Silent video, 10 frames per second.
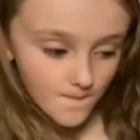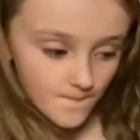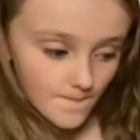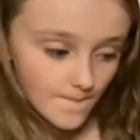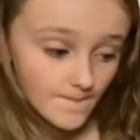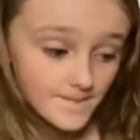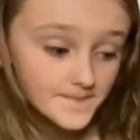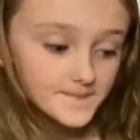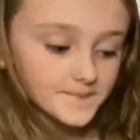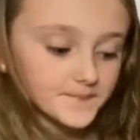So if you
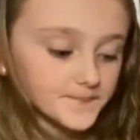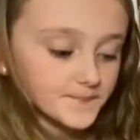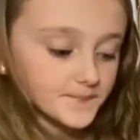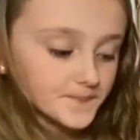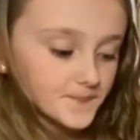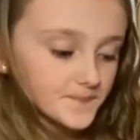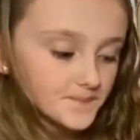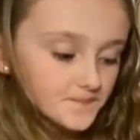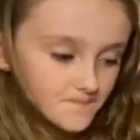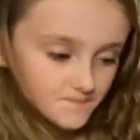just follow the
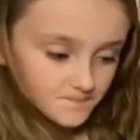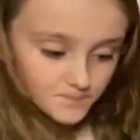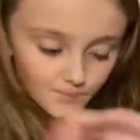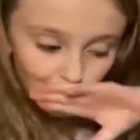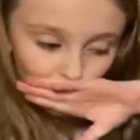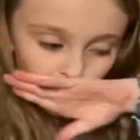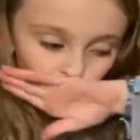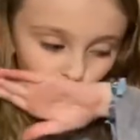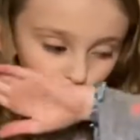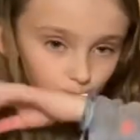instructions,
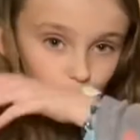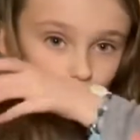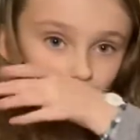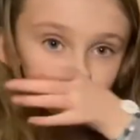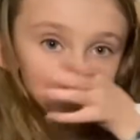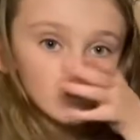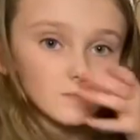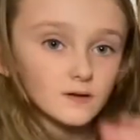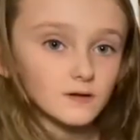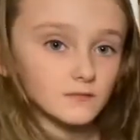you won't have any
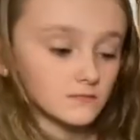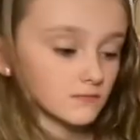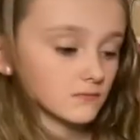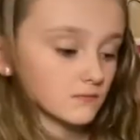problems.